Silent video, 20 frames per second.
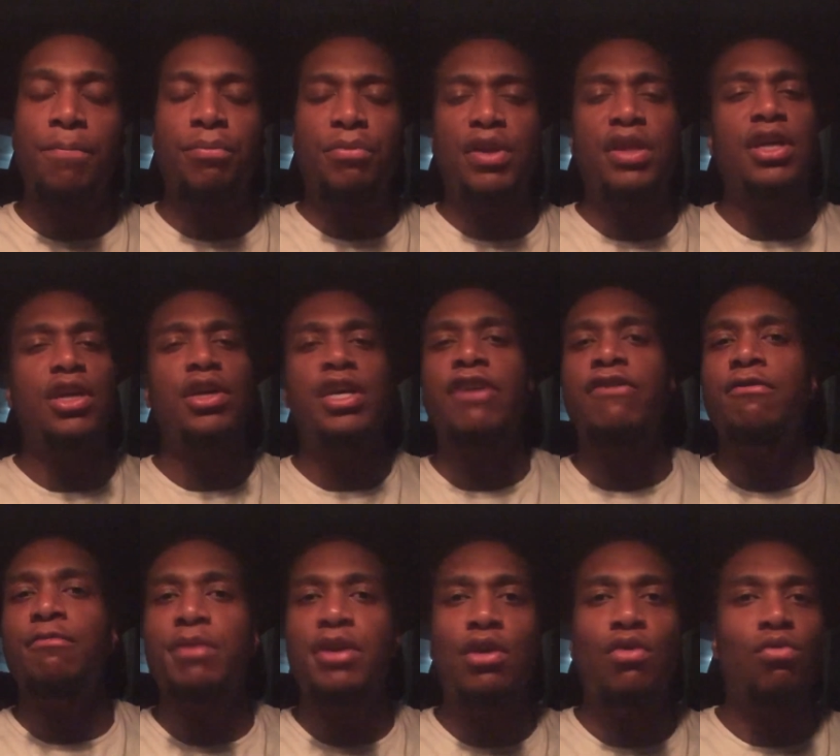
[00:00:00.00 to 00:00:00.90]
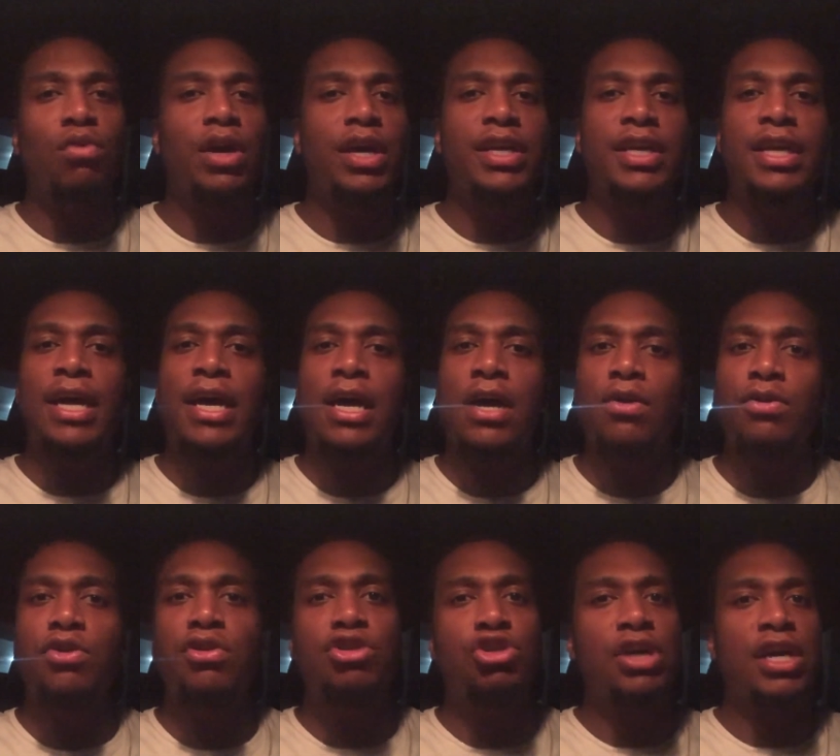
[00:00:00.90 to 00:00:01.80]
And they're giving me the rundown.
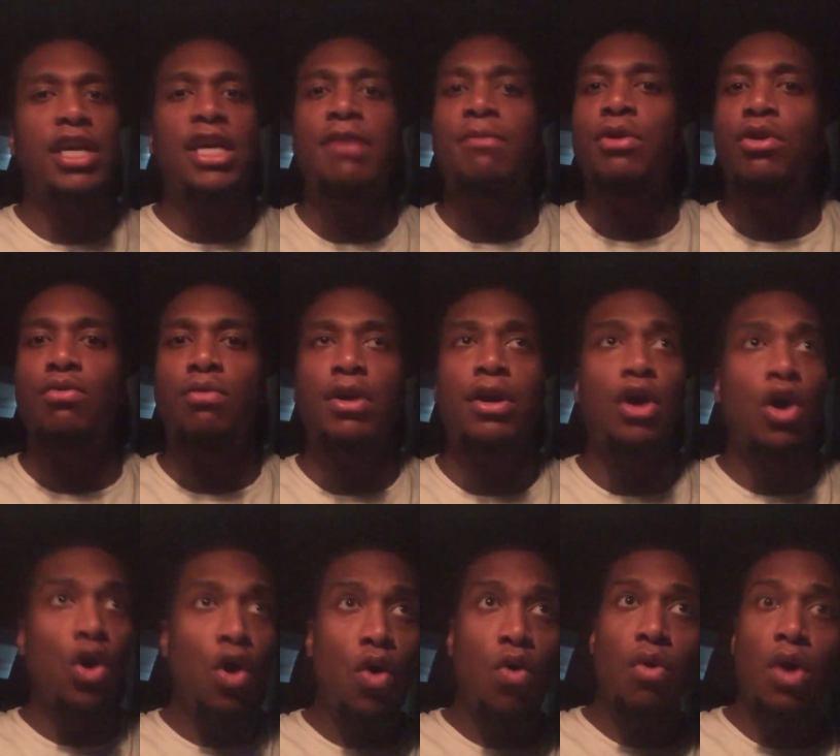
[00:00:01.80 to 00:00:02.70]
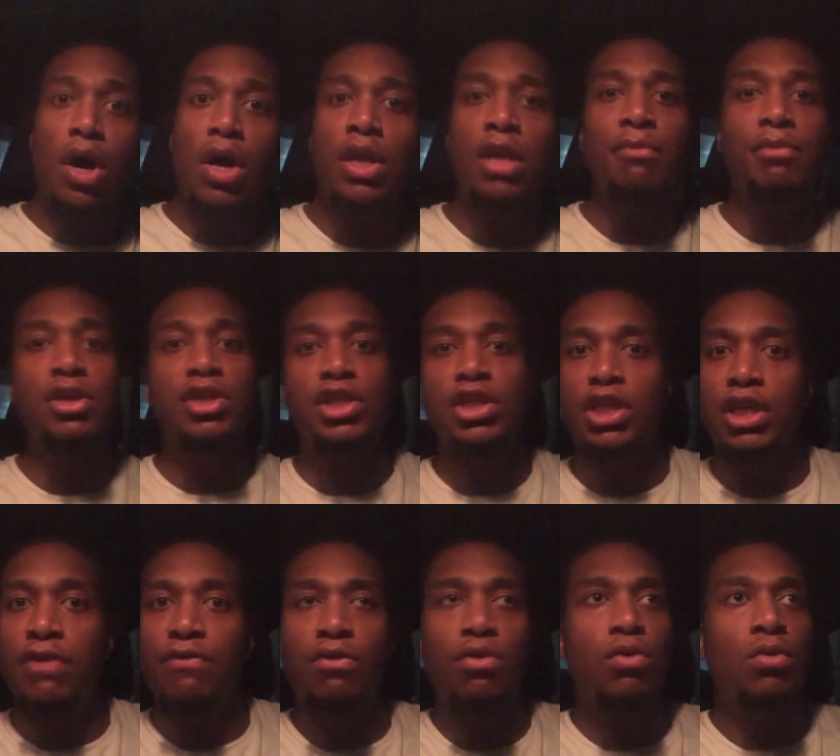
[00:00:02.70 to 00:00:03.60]
They're trying to give me the run. Oh, well, let me just
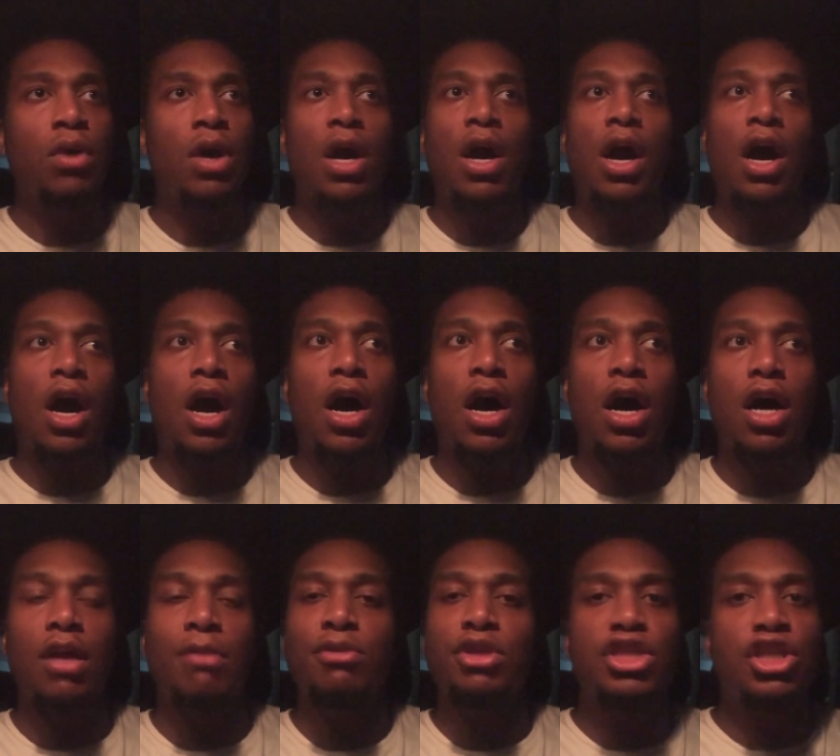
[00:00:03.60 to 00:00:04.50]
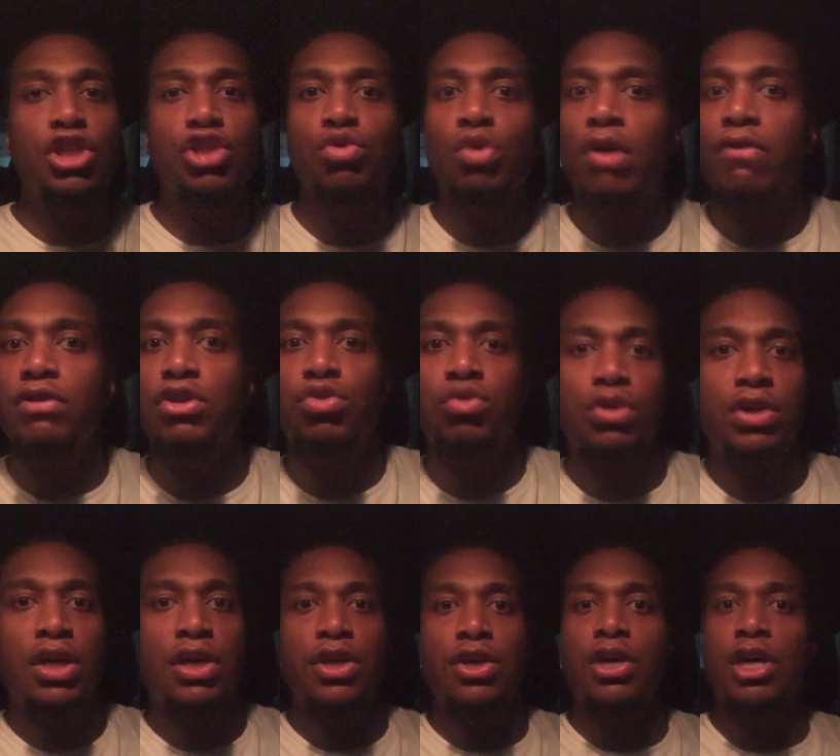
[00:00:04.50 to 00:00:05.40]
give you, uh, let me send you over to
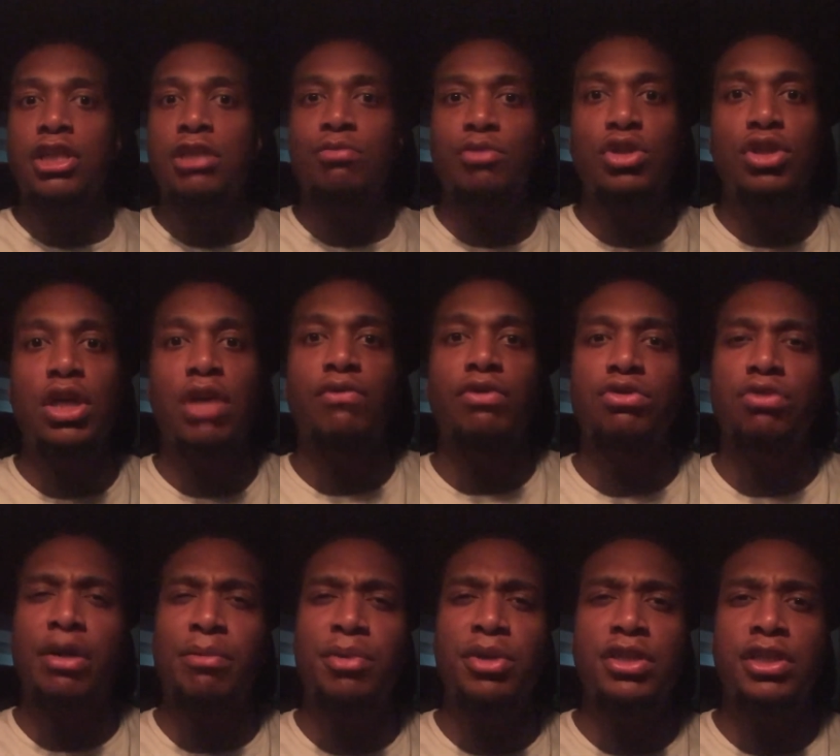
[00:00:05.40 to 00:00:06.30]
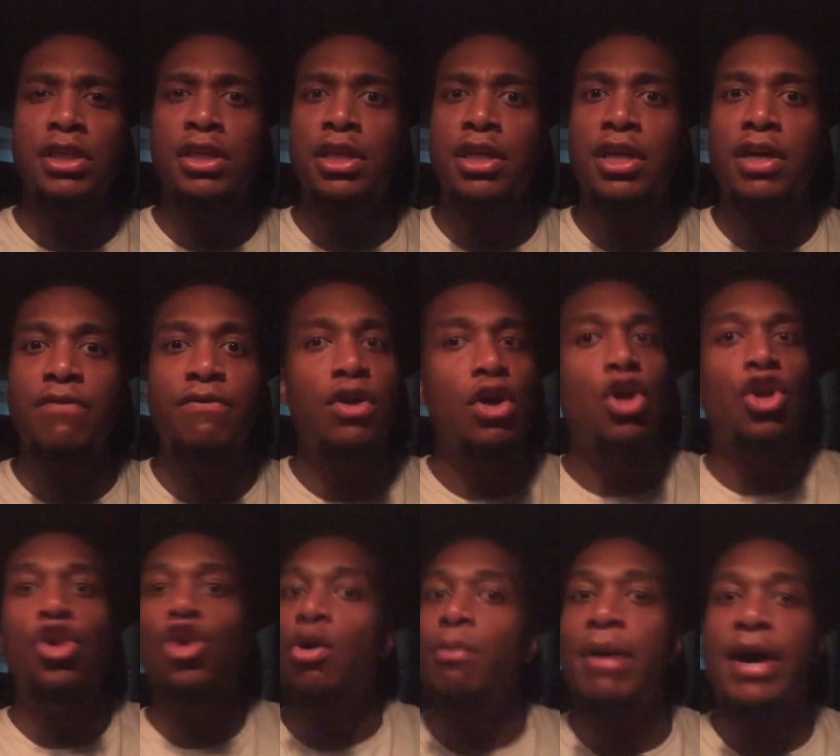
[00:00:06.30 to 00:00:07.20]
another customer service representative.
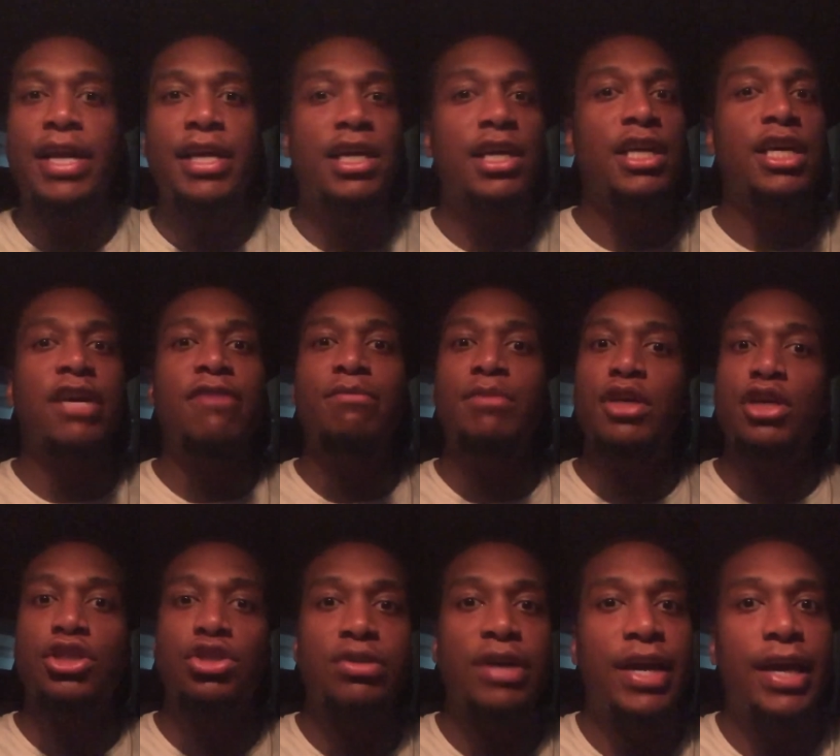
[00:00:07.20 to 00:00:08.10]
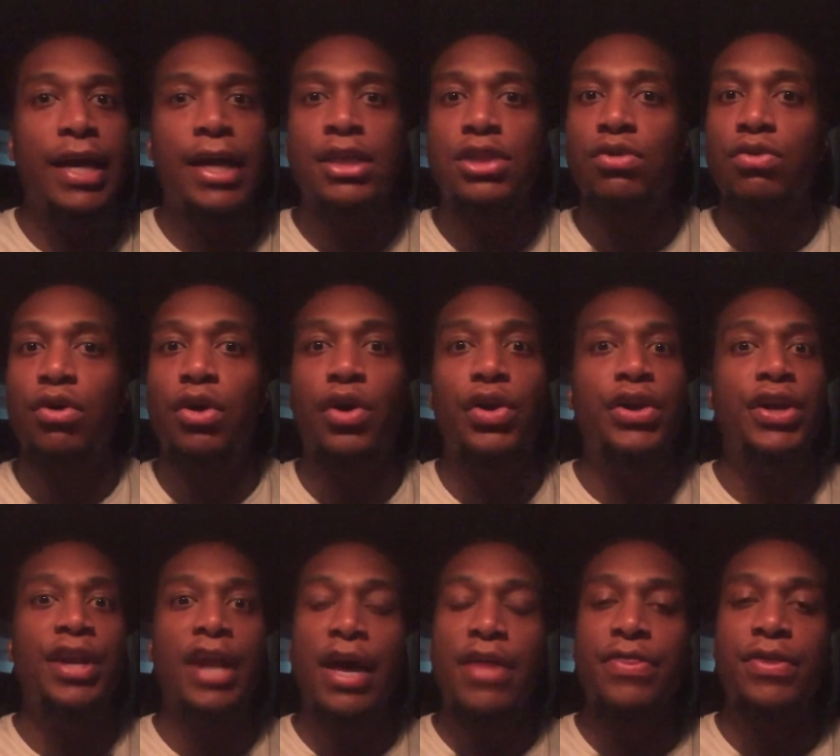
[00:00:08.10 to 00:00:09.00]
Nobody can give me a straight answer
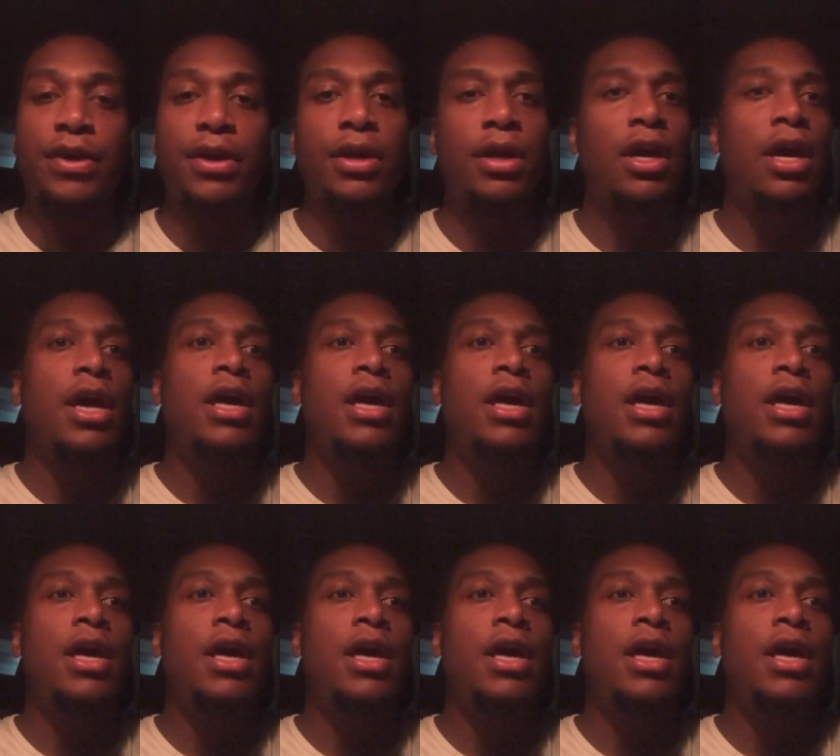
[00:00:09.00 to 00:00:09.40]
on nothing.